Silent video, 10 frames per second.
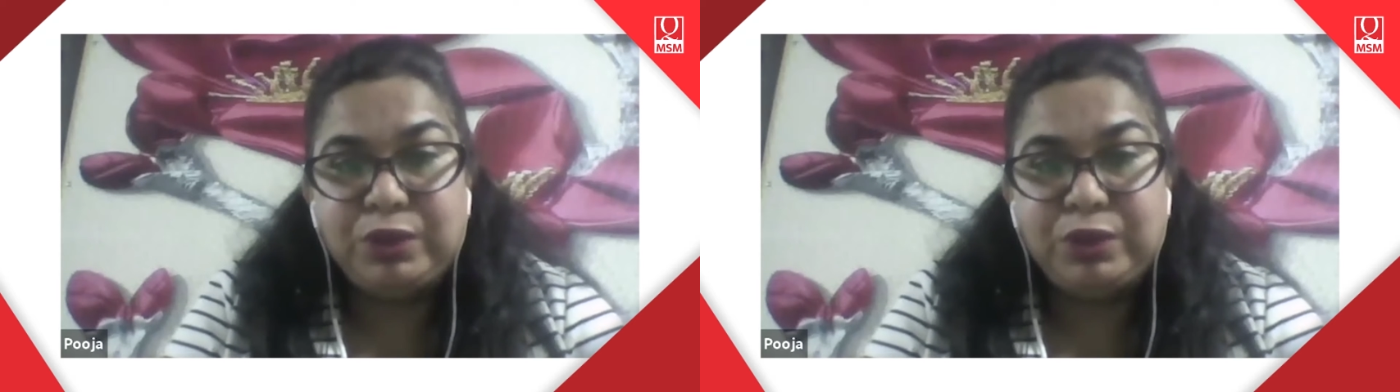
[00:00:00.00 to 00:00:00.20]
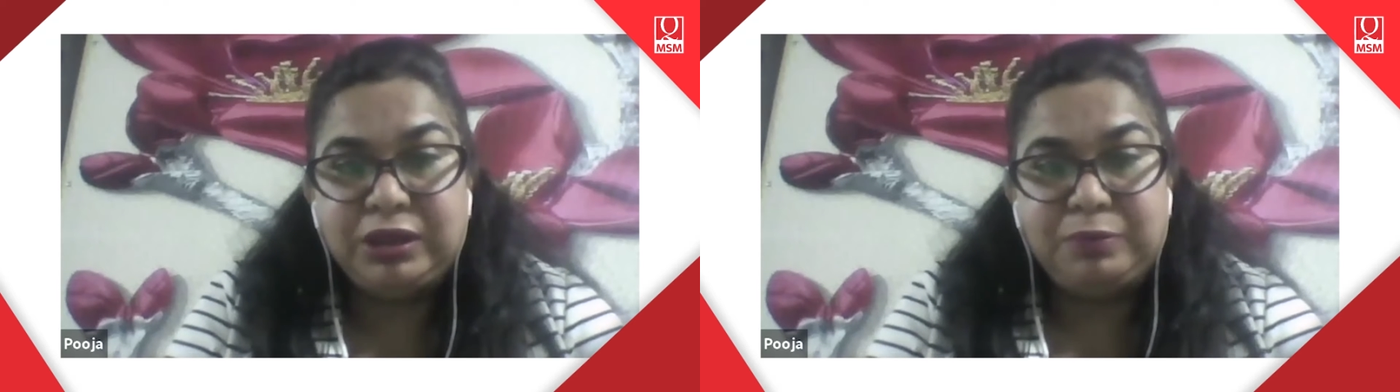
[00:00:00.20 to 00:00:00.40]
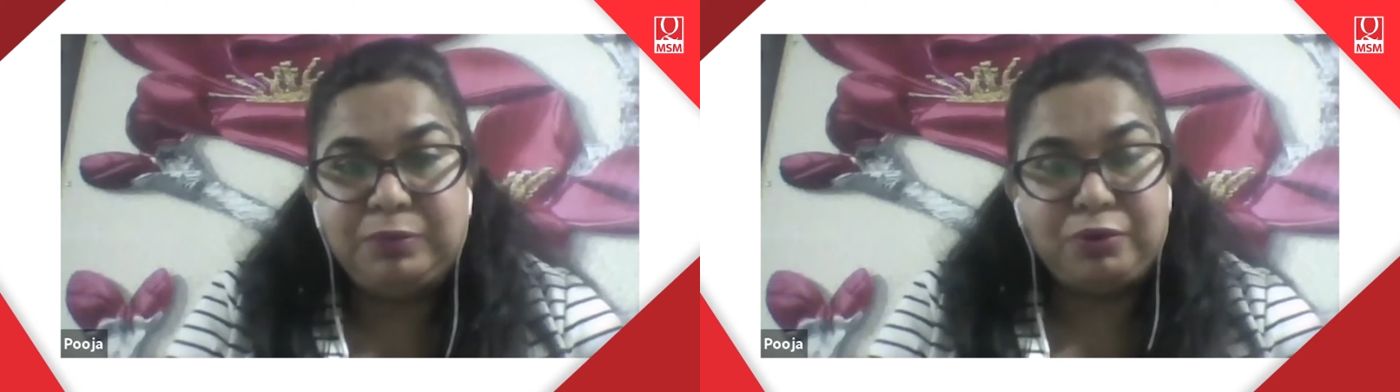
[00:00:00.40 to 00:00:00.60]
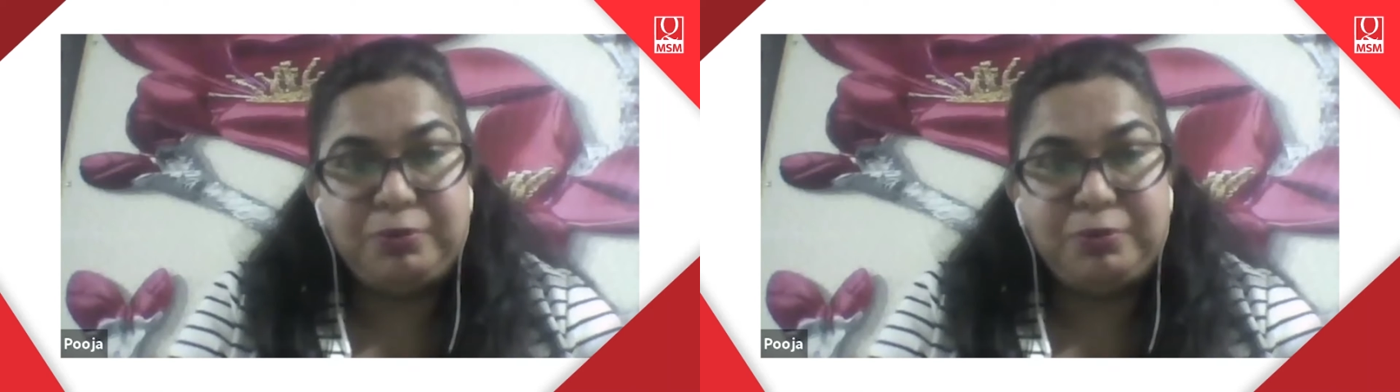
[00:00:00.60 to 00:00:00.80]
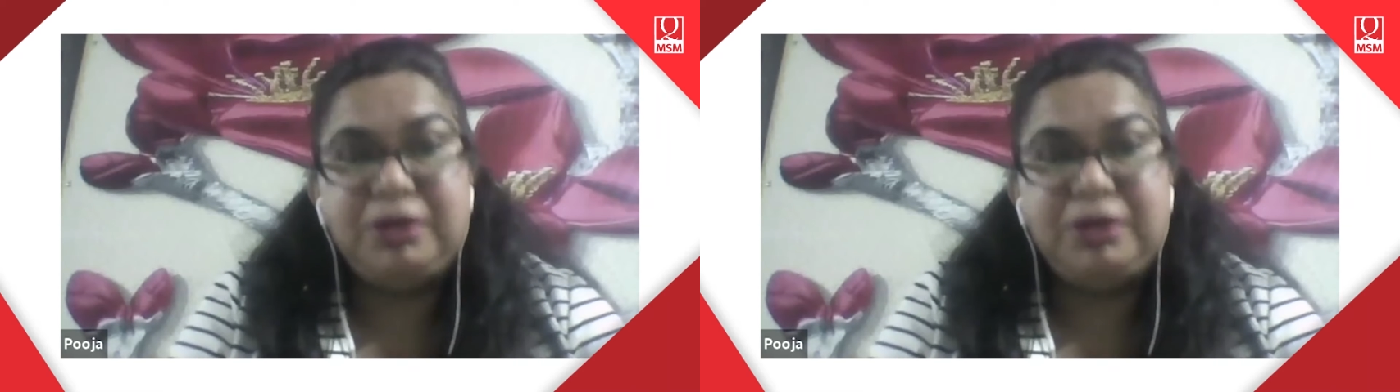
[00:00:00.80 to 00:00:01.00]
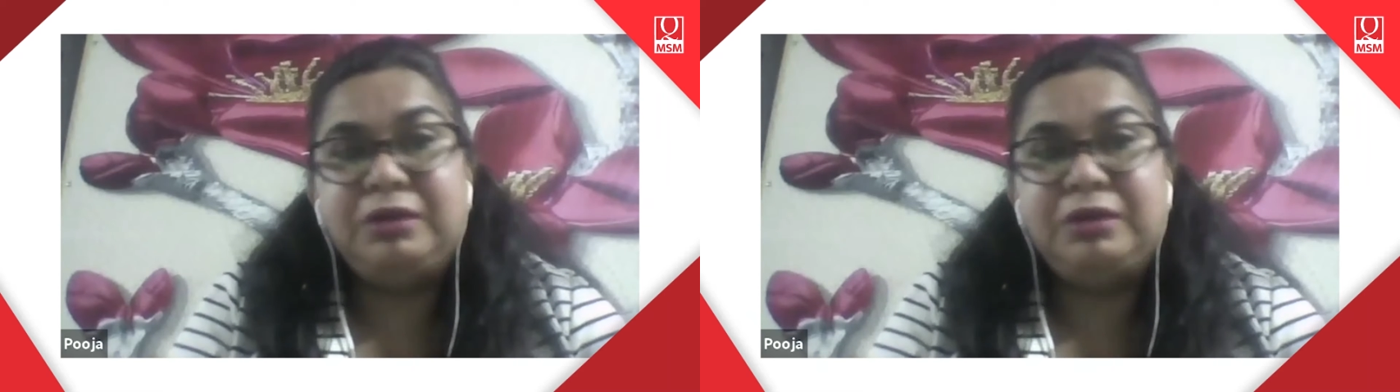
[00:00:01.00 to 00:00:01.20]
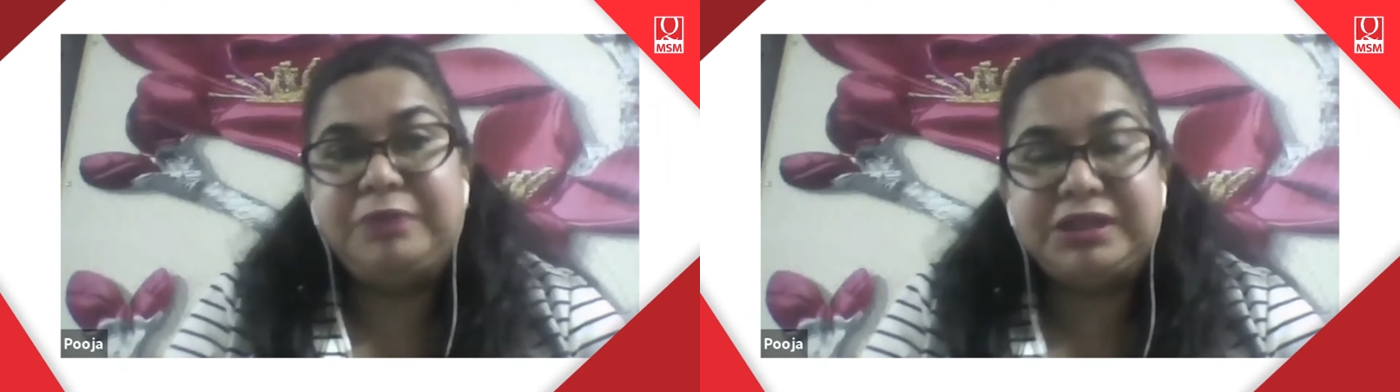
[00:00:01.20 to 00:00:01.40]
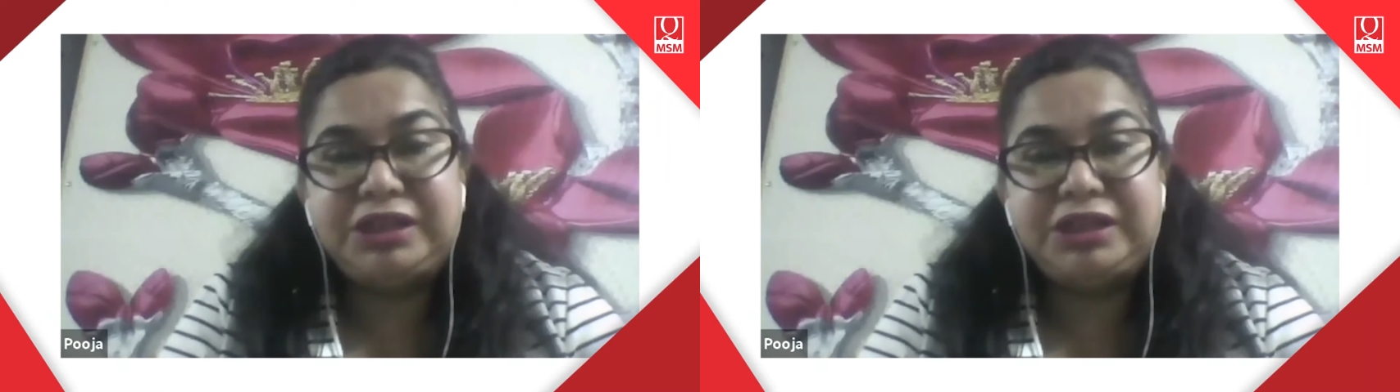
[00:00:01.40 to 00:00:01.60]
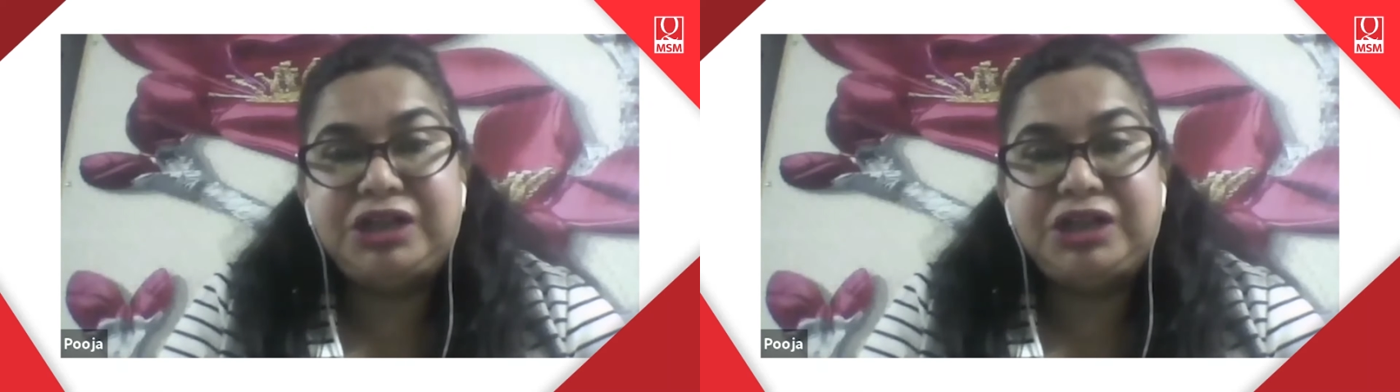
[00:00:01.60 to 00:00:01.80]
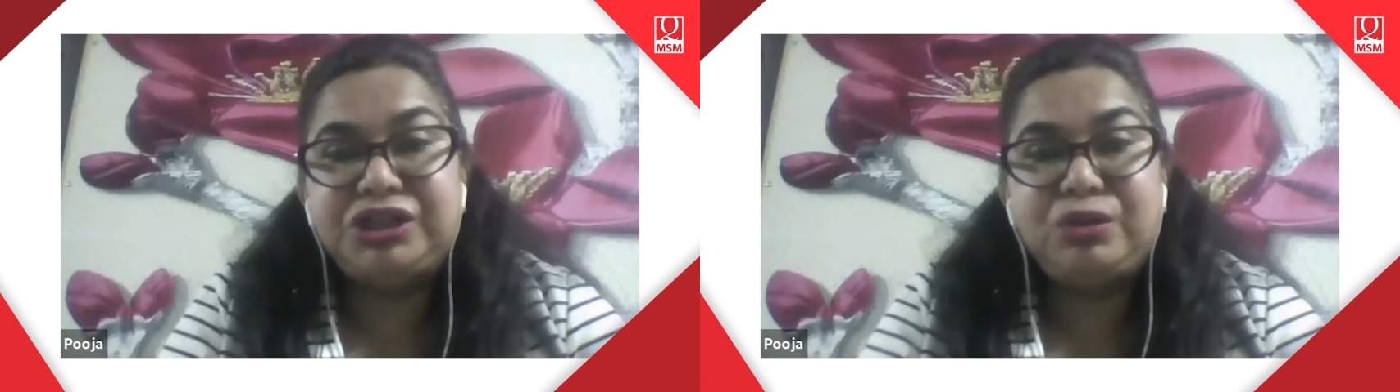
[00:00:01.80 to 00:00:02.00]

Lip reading: a proper presentation